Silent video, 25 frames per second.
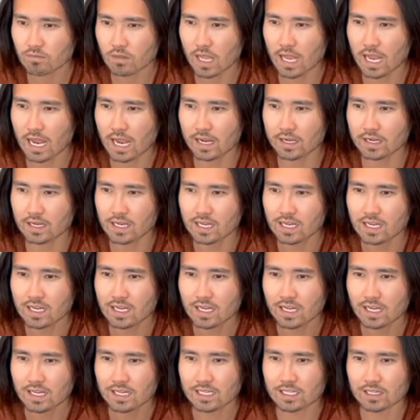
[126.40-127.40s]
and
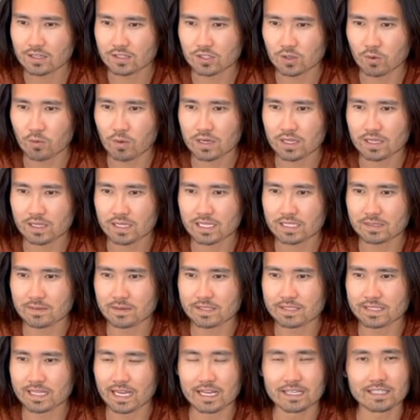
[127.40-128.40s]
you know so one of these
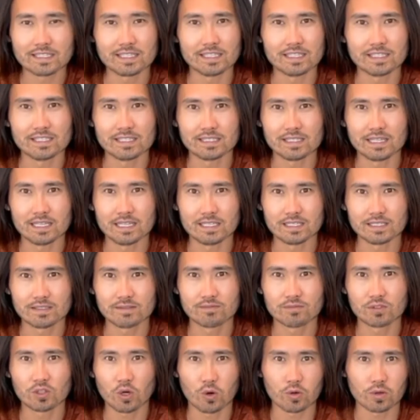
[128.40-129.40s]
mistakes is is
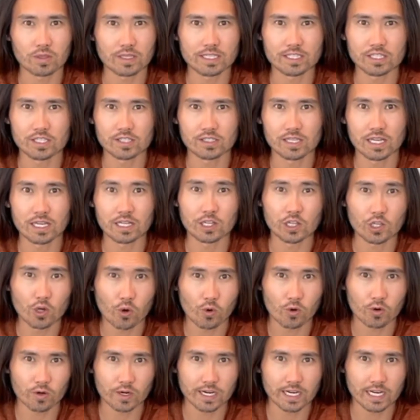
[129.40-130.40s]
totally just
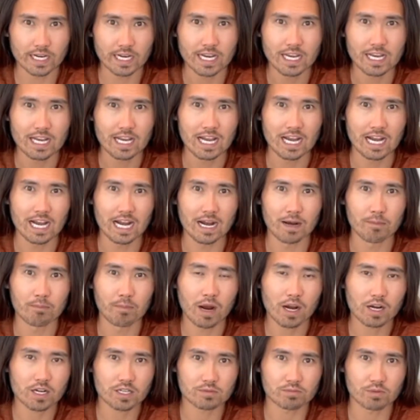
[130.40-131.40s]
ignoring uh, buyer's